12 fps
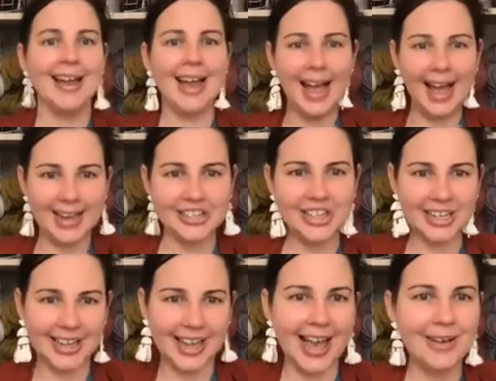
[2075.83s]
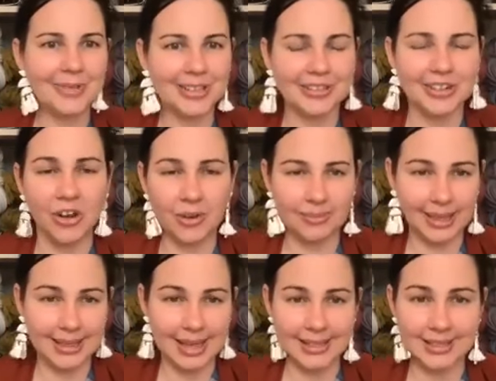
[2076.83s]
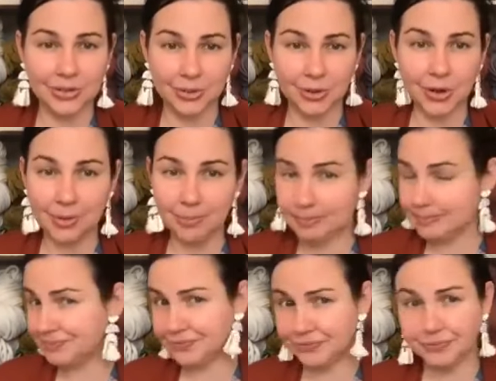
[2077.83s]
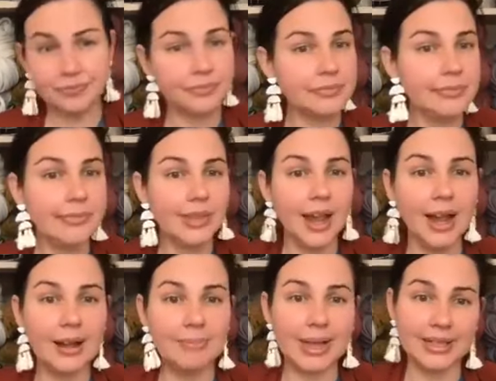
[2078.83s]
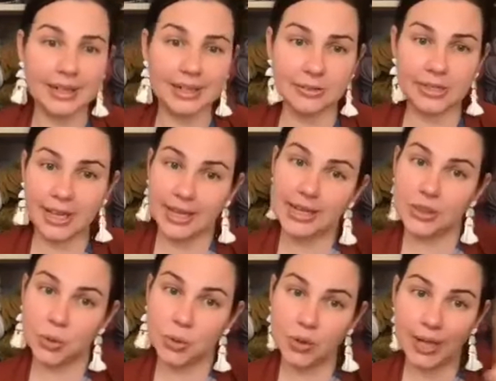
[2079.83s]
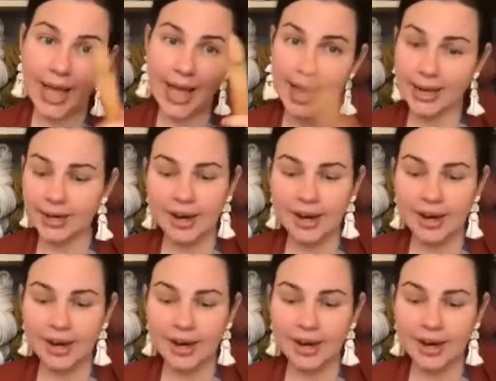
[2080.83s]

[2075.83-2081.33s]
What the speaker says: at checkout when you're at homeleabliss.com, and that'll take the hook out